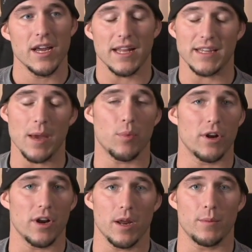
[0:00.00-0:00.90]
At that
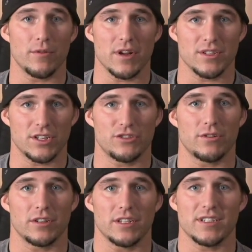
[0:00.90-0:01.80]
point, I had been wrestling
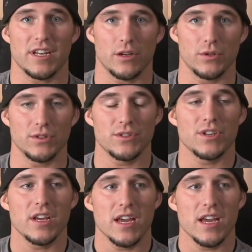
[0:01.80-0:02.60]
strictly singles,